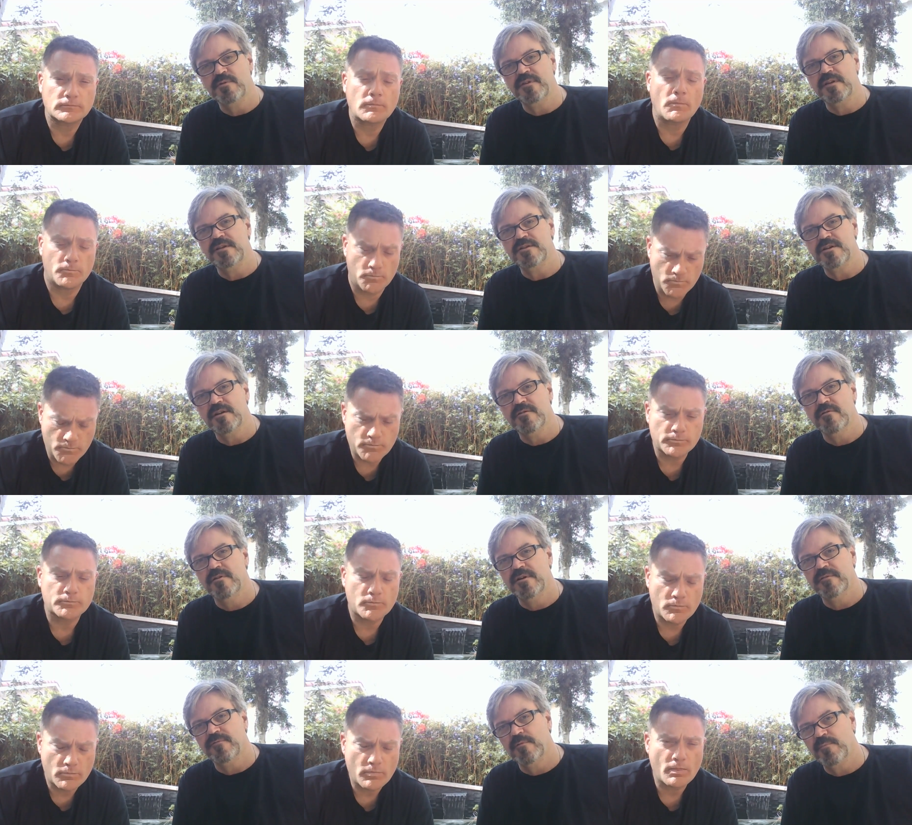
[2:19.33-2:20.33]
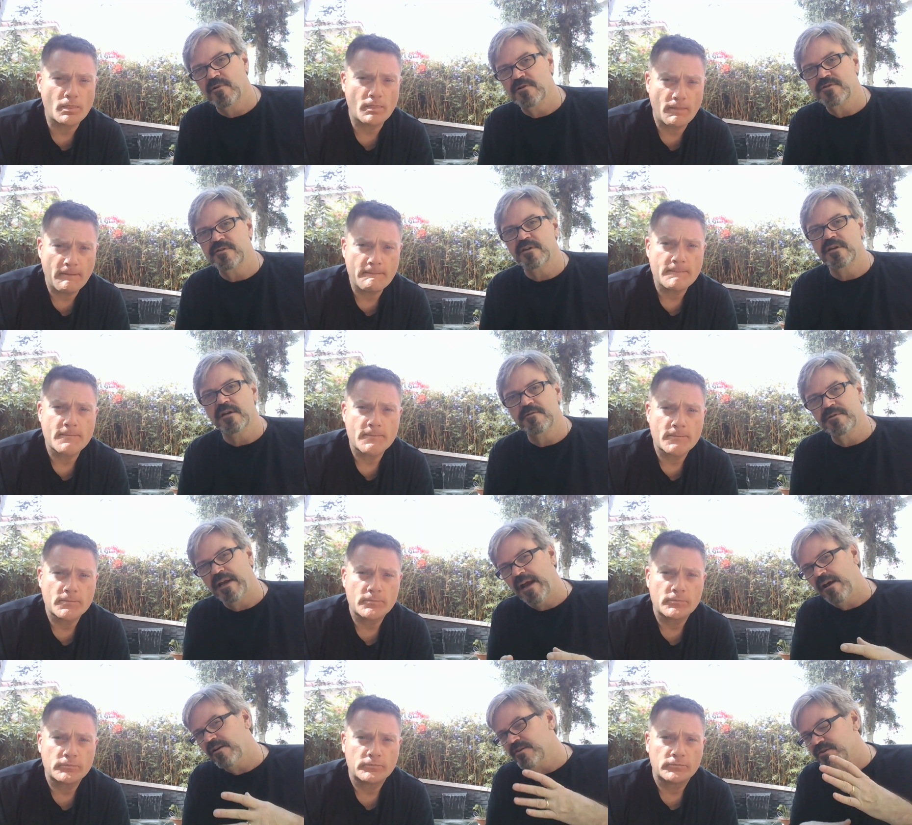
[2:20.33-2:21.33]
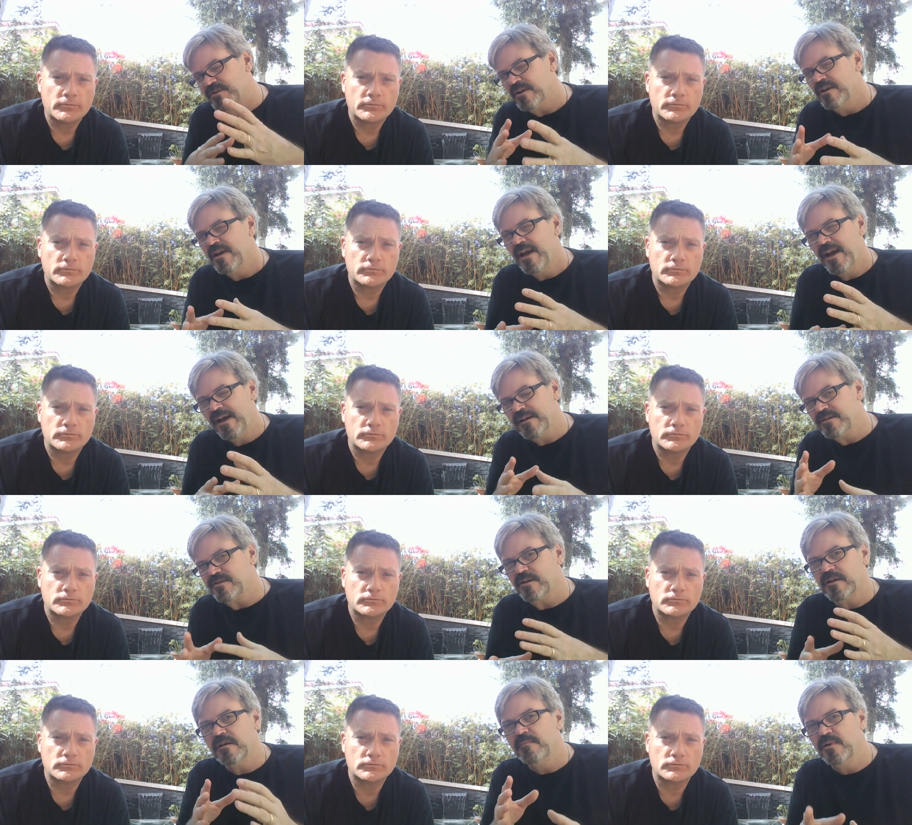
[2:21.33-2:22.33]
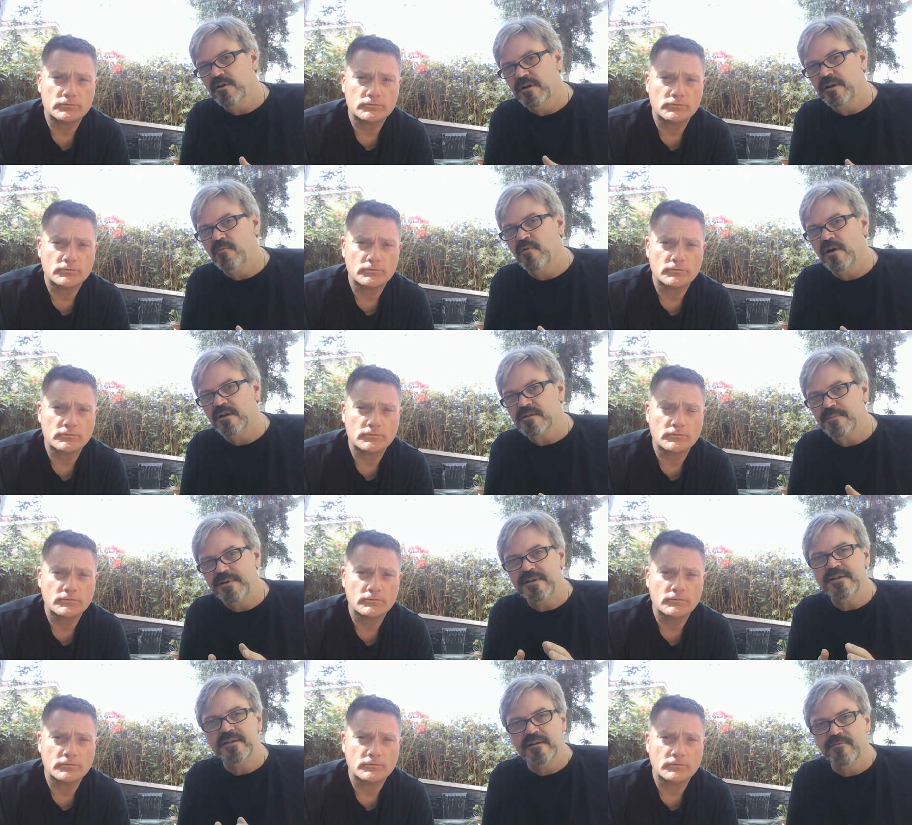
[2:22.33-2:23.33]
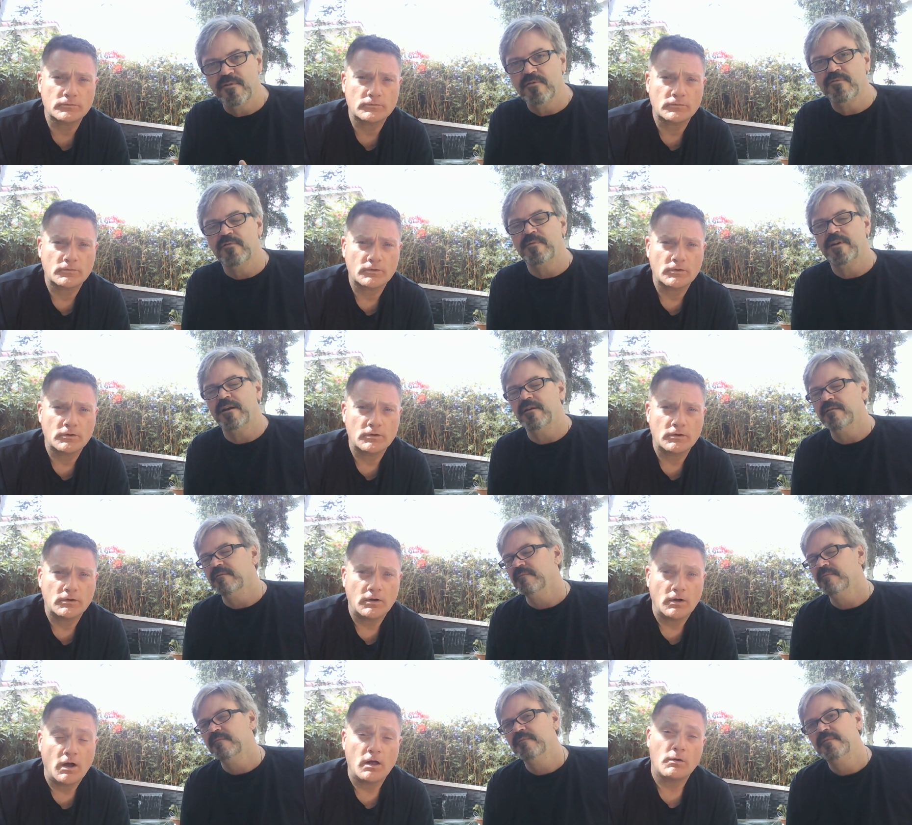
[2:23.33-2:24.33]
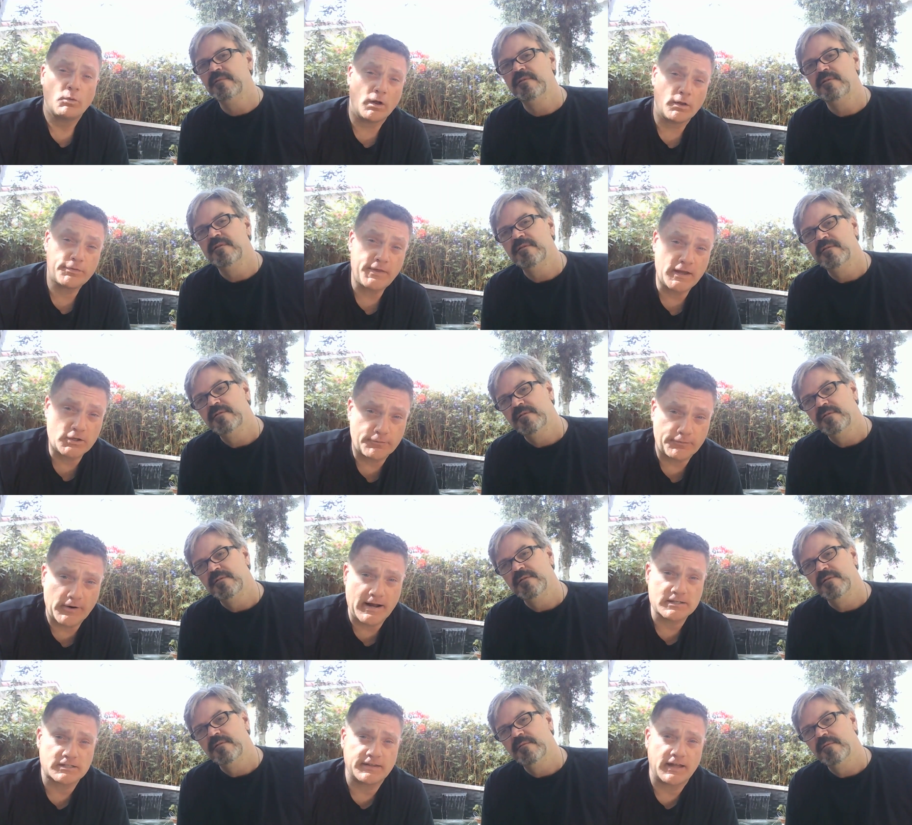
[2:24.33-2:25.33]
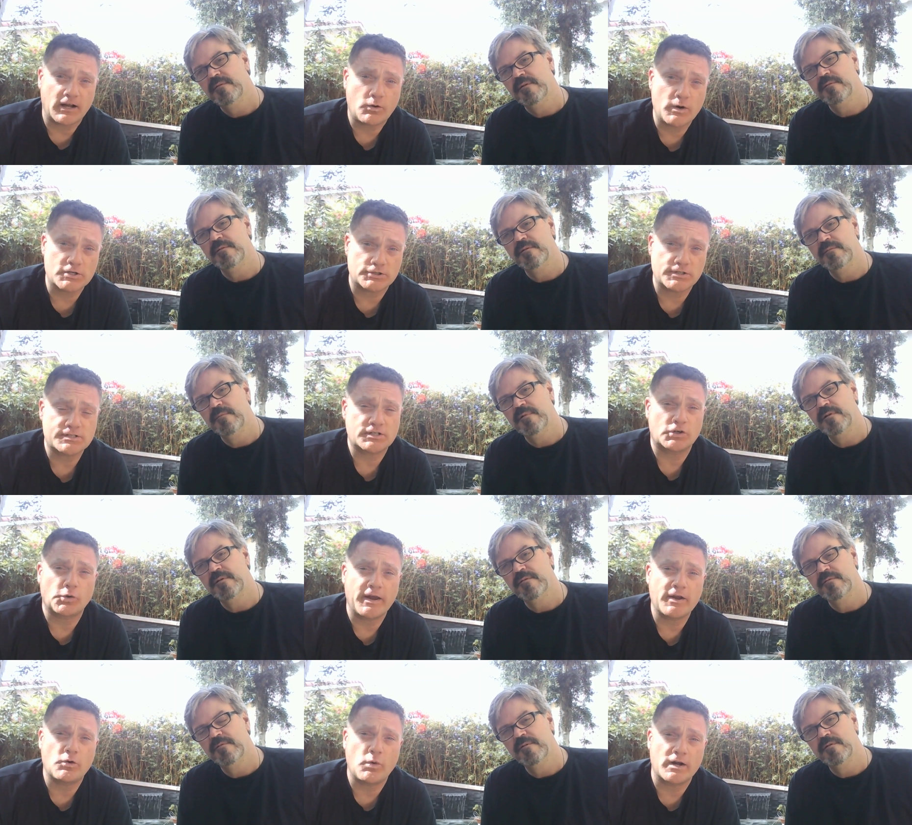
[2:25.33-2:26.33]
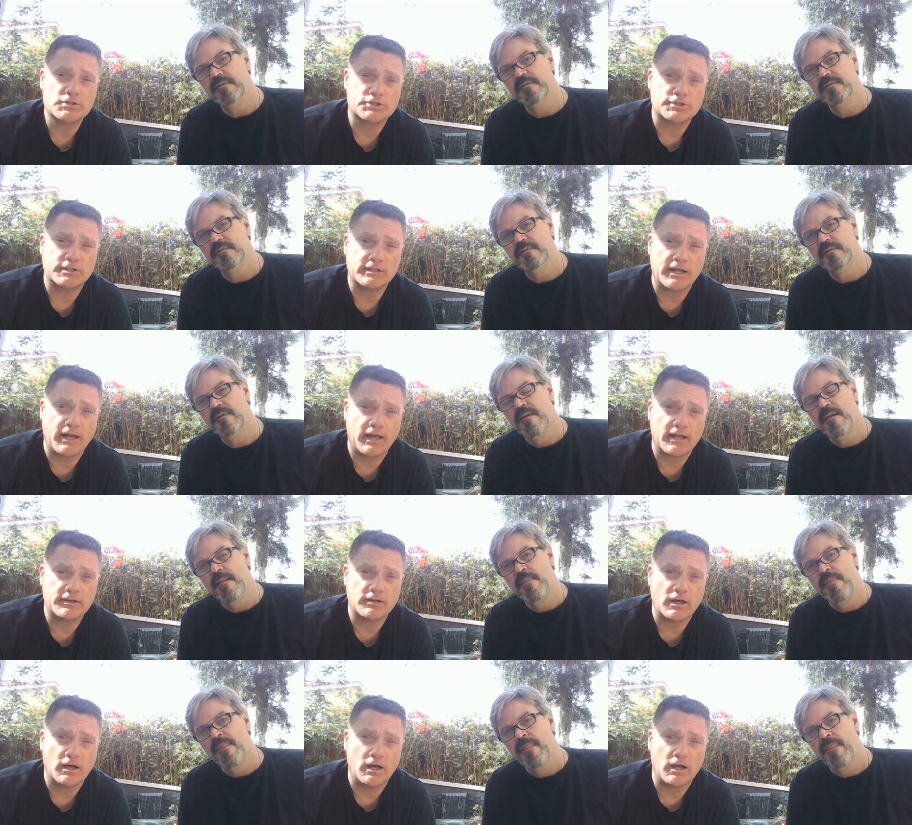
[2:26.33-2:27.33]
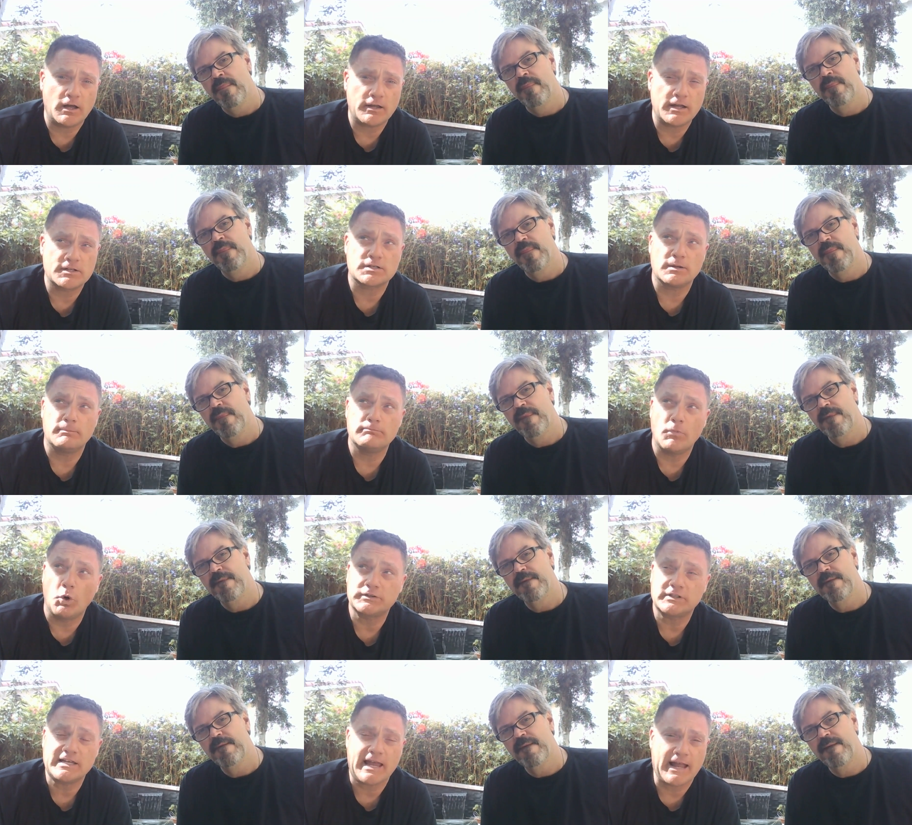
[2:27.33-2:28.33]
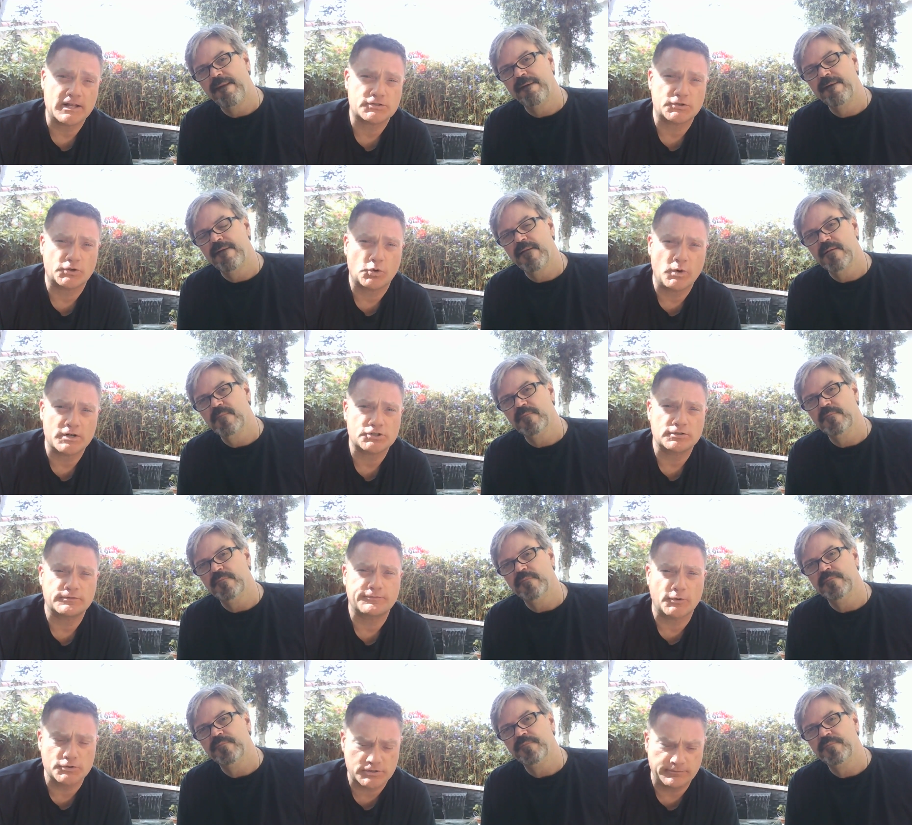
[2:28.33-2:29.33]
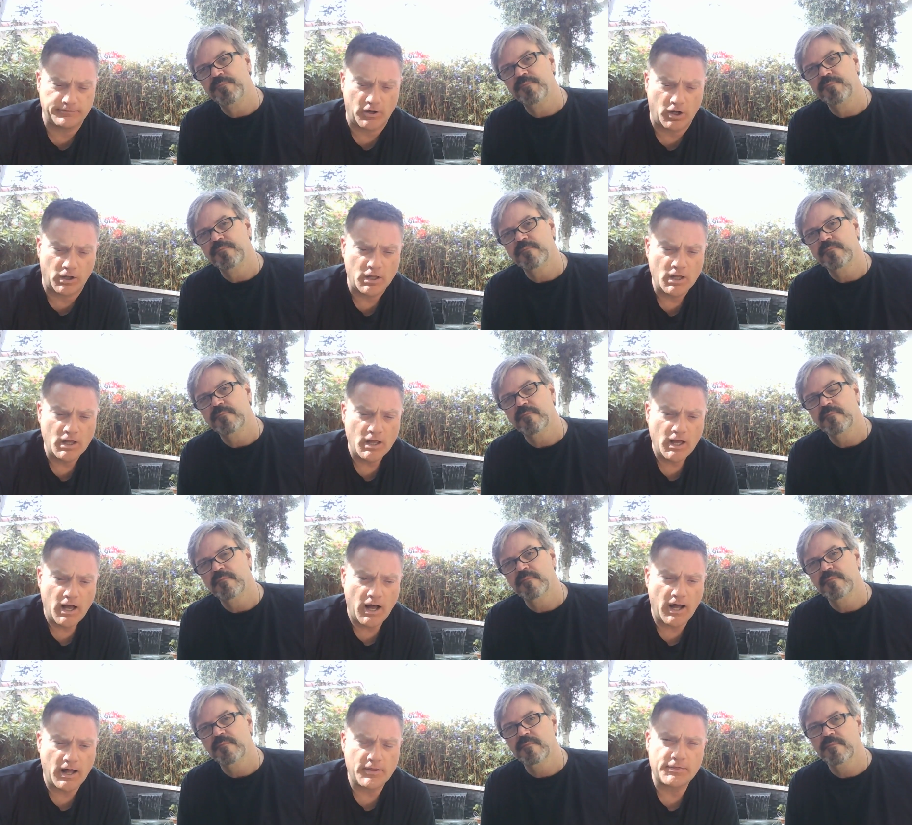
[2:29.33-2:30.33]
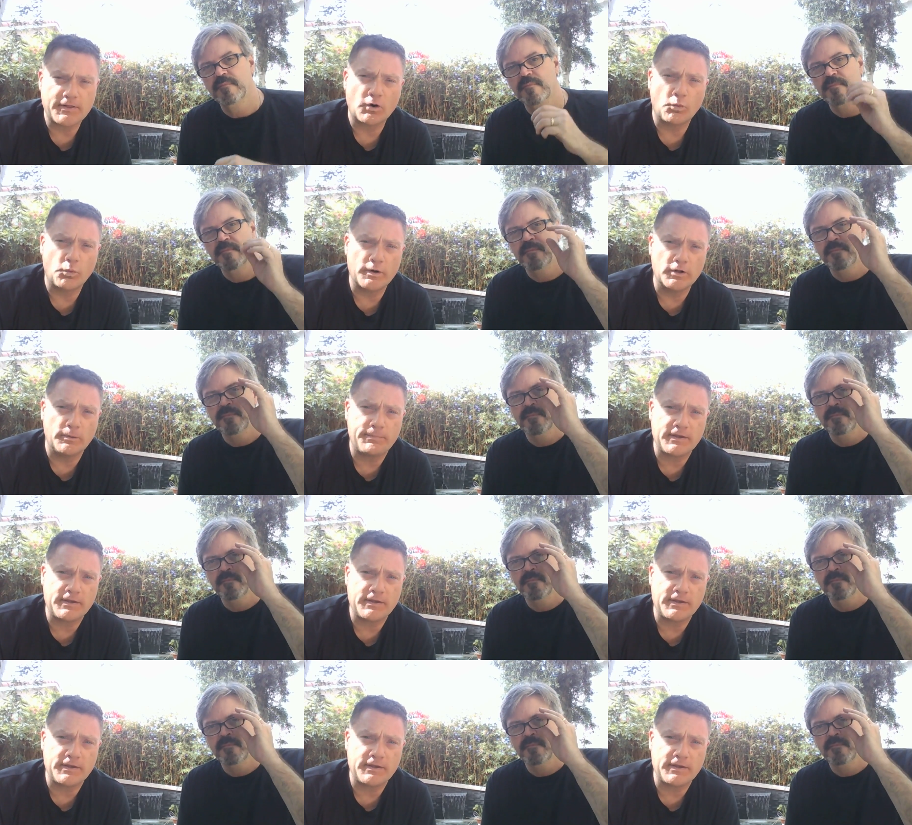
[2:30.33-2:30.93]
Speaker 1: with each mm -hmm. other in different parts of the country. How does how does the community watchmen differ from that? Well, thank you
Speaker 2: for asking that question. It's a great question, and uh, it's a multi answer question. First of all, uh, there will